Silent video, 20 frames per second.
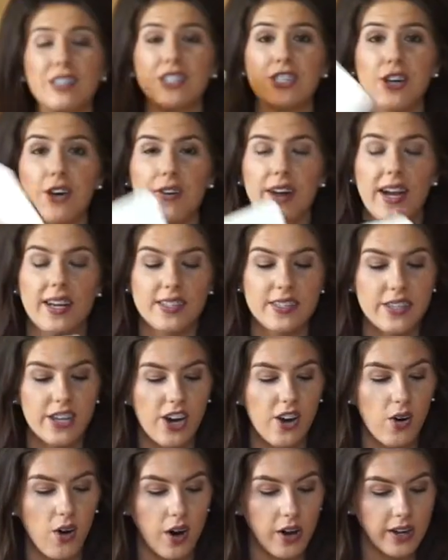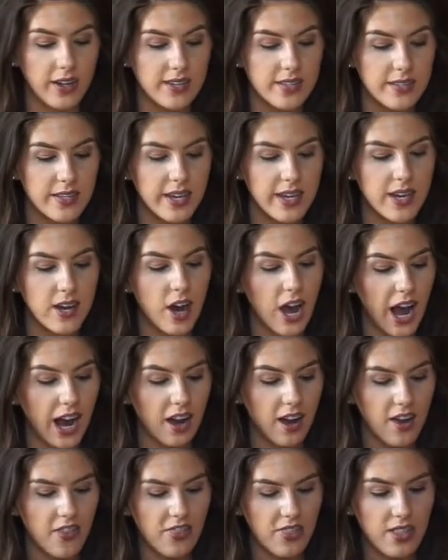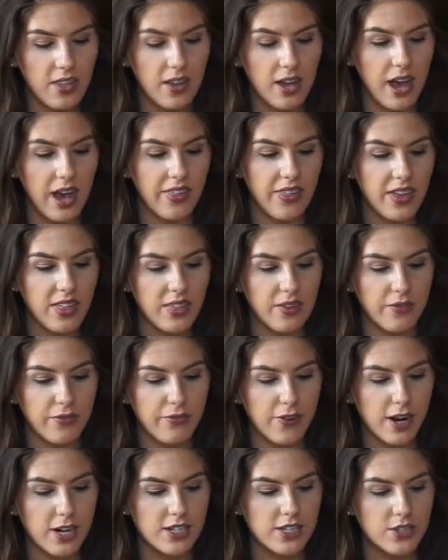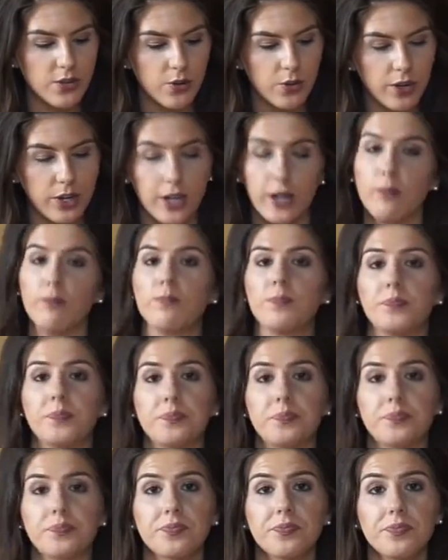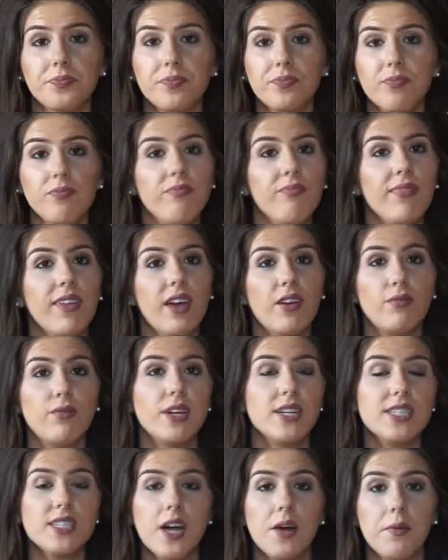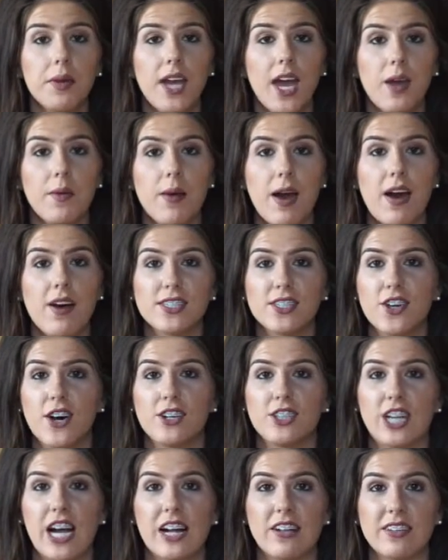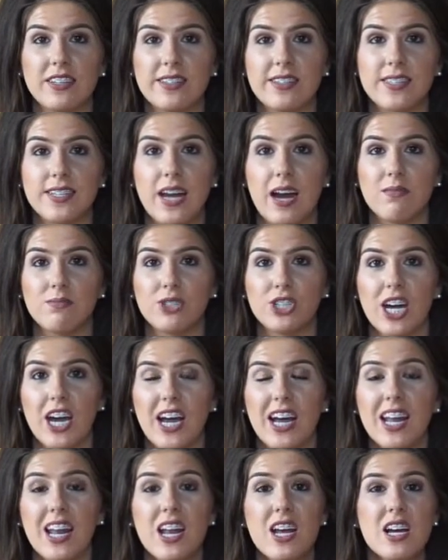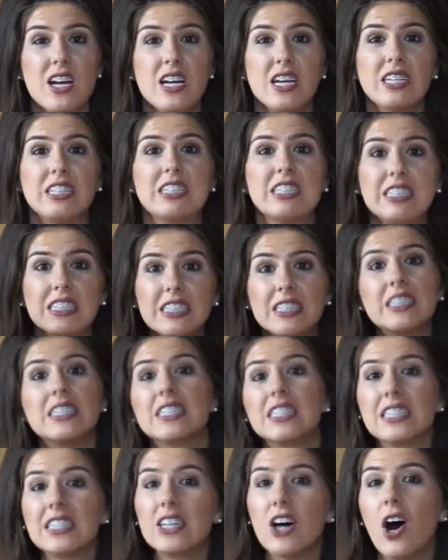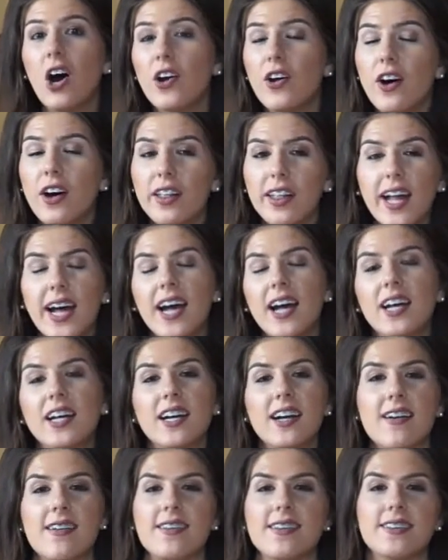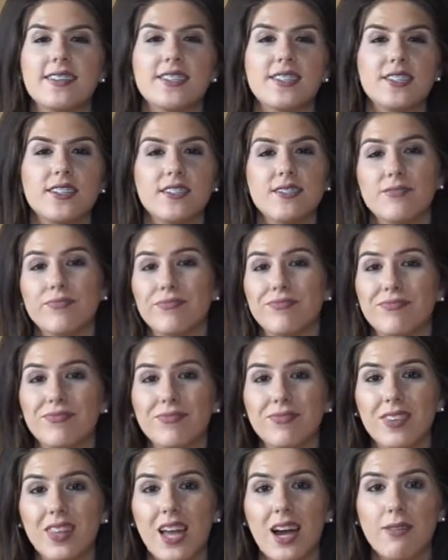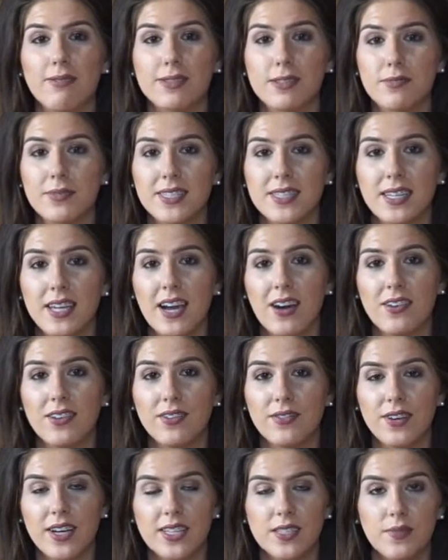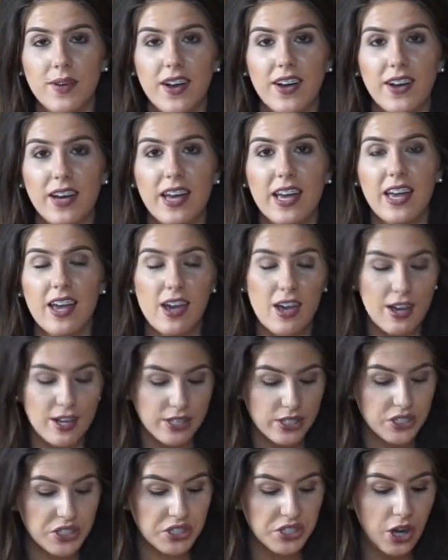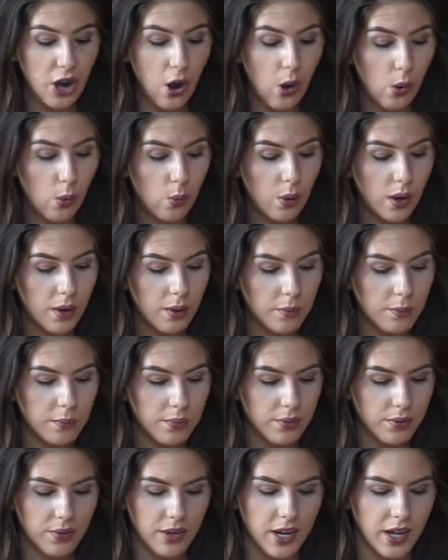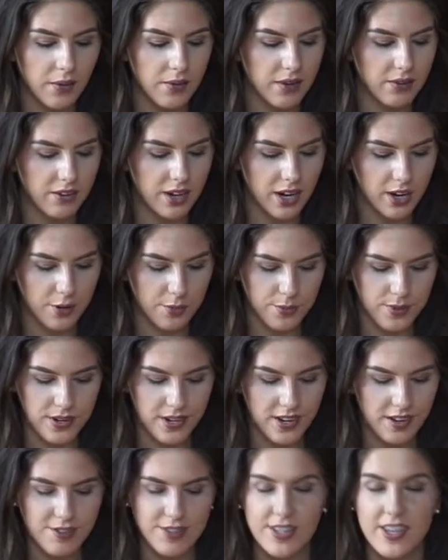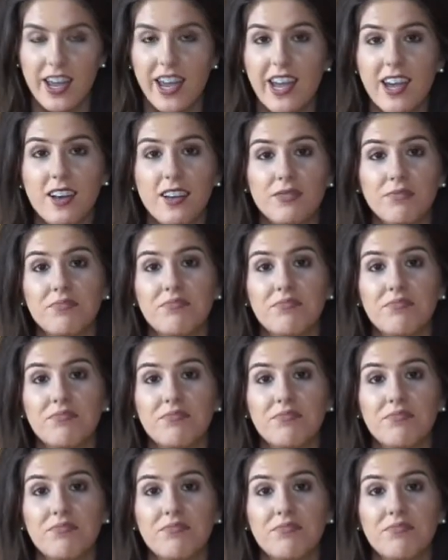so nice though. Honestly, I think the first time it came out, saw Jaclyn's Snapchat, got on that because I wasn't missing out on the face palette. So pretty. Whenever I opened it, I was like,